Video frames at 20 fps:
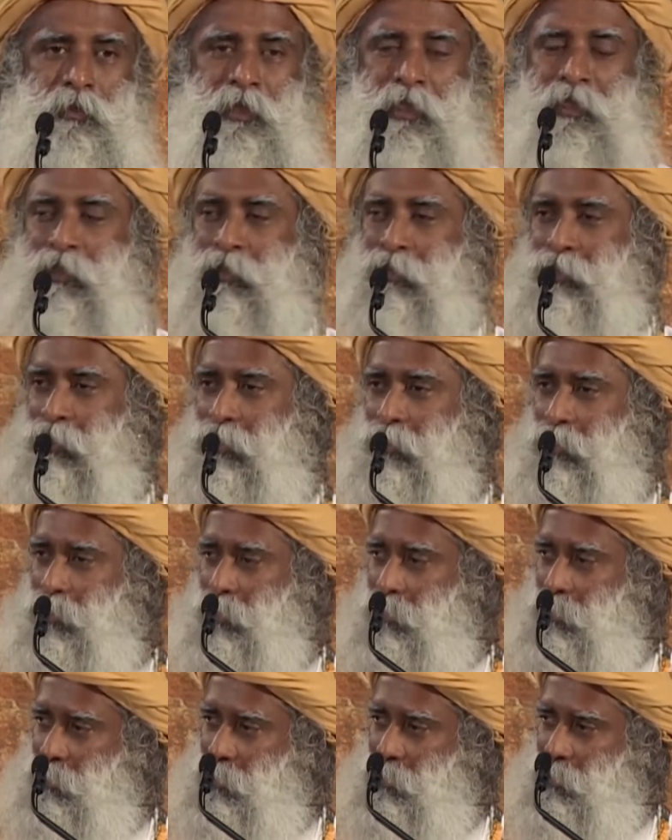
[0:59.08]
Then the
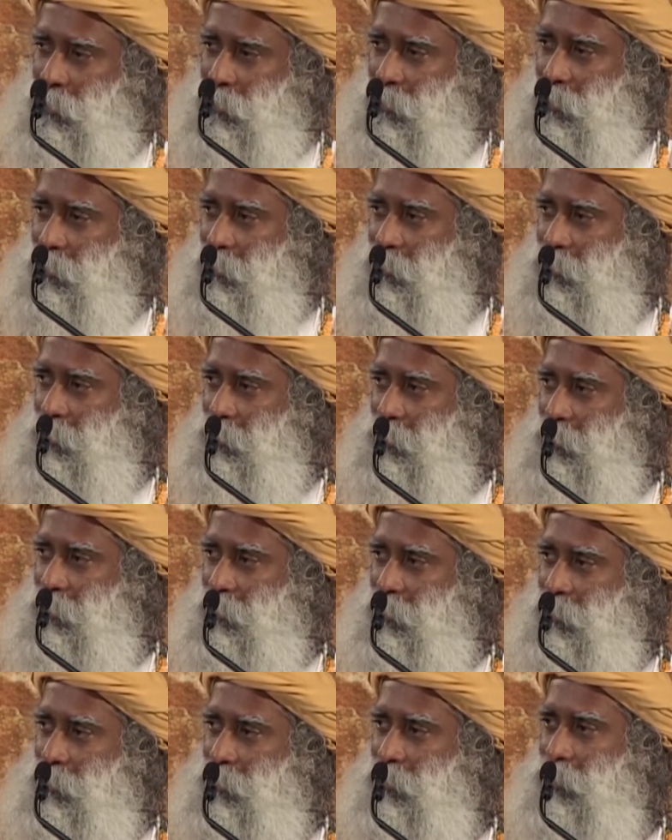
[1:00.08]
senior colleague
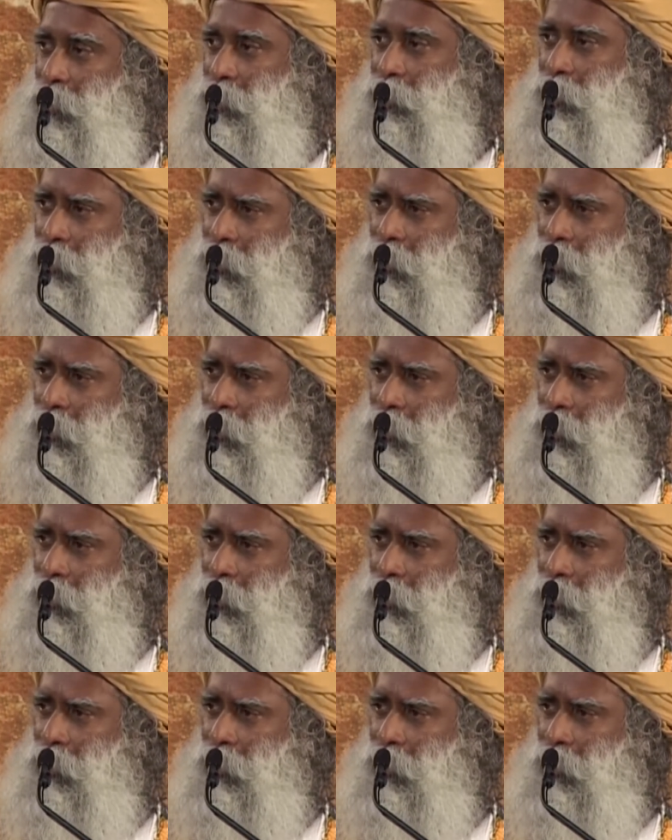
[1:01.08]
said,